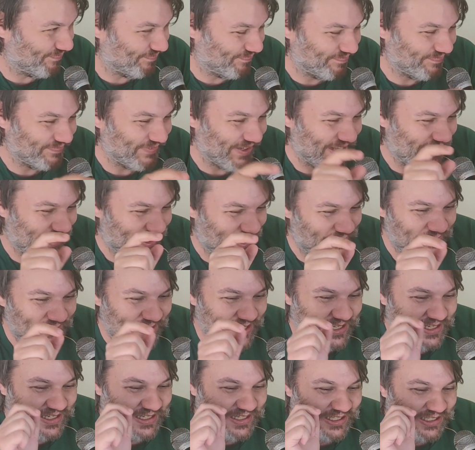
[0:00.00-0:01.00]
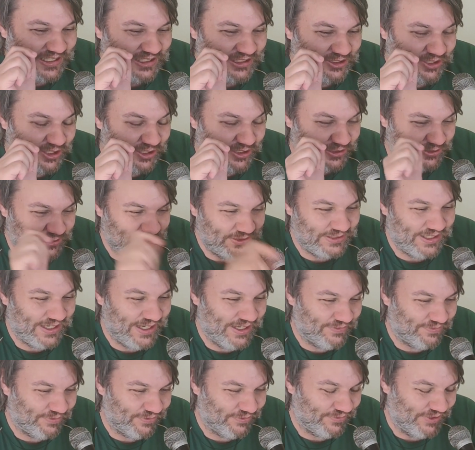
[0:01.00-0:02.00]
okay. So this was
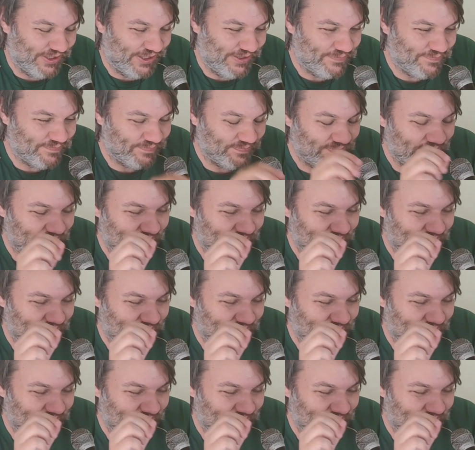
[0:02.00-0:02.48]
the 850.